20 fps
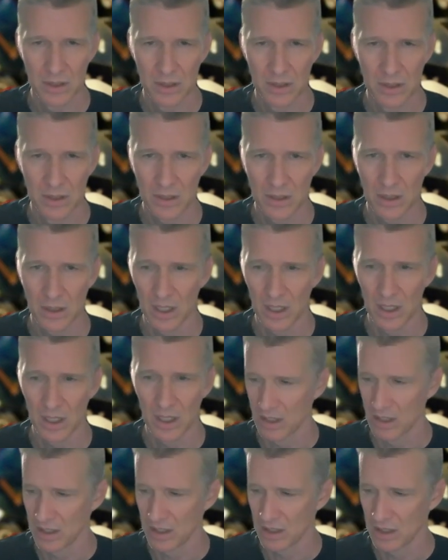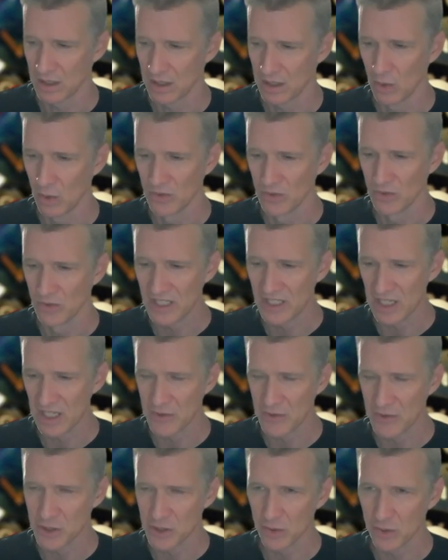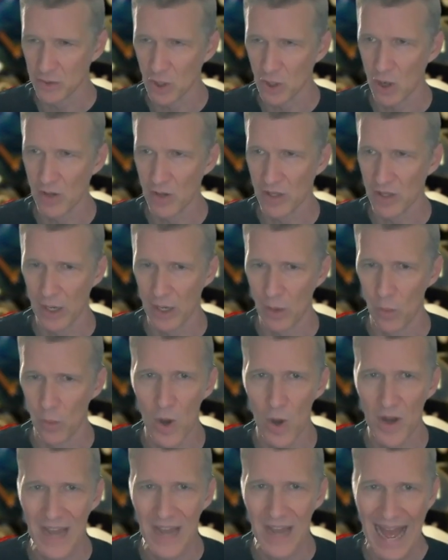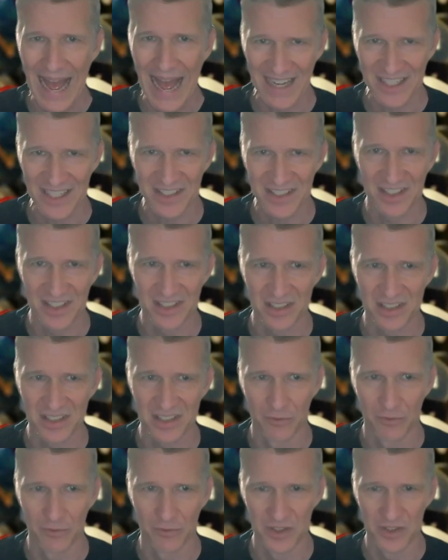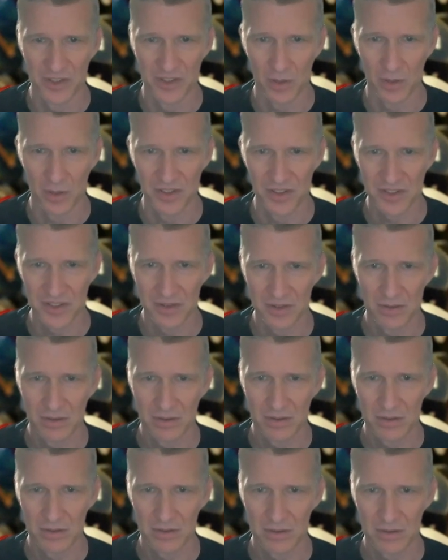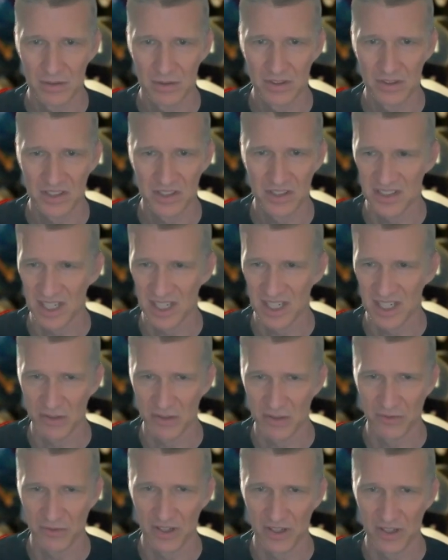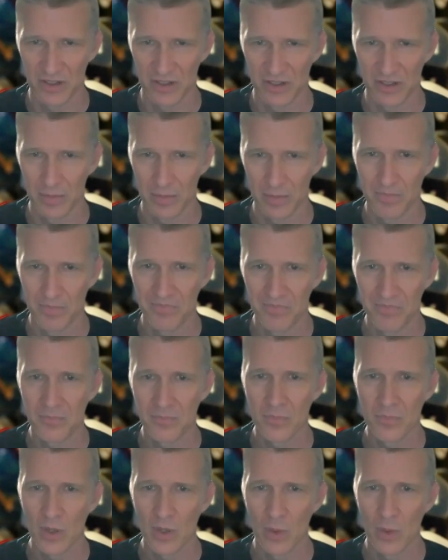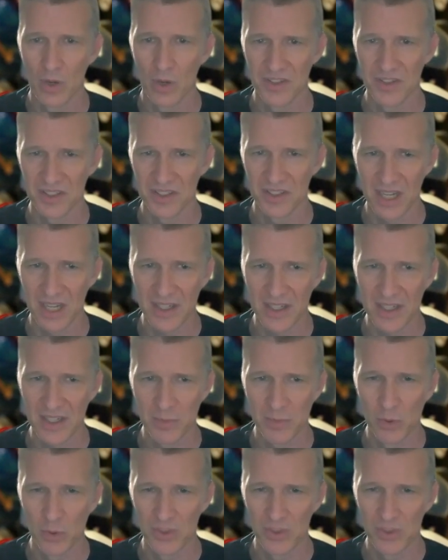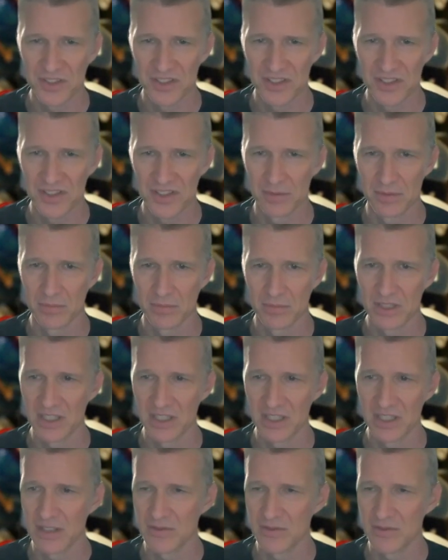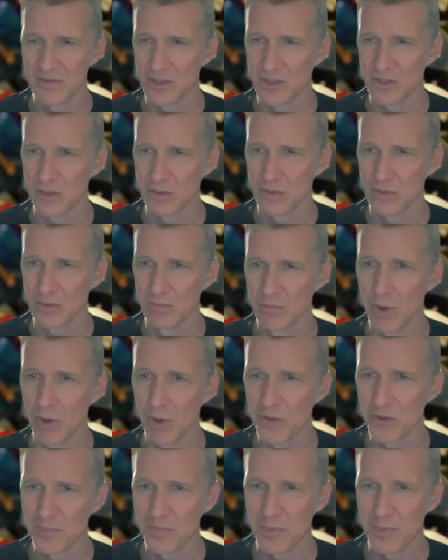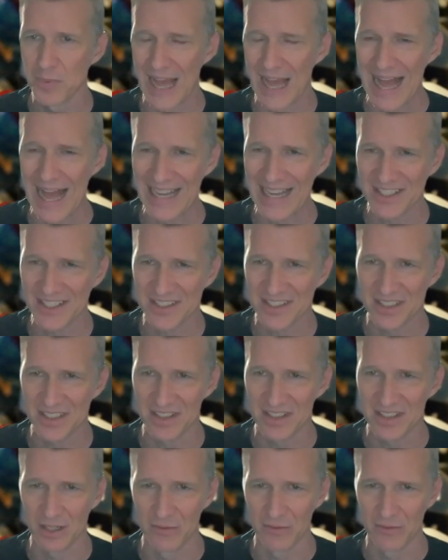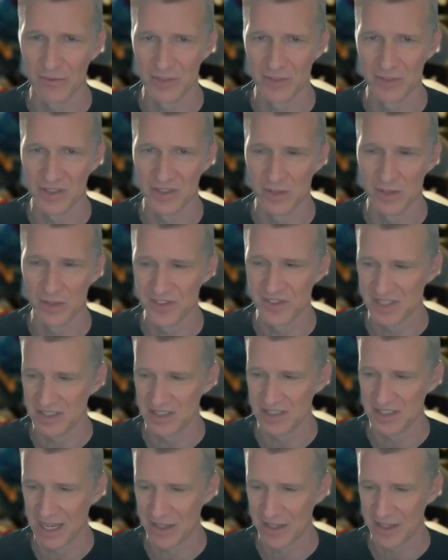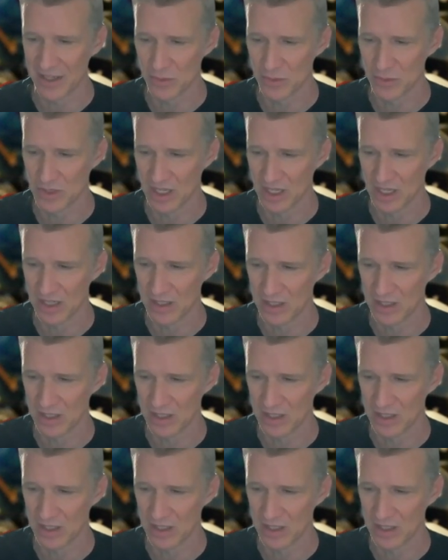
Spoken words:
uh, only gives you, call it like one axis of results, success or failure. Whereas a dice pool system gives you multiple axes of results in that you can,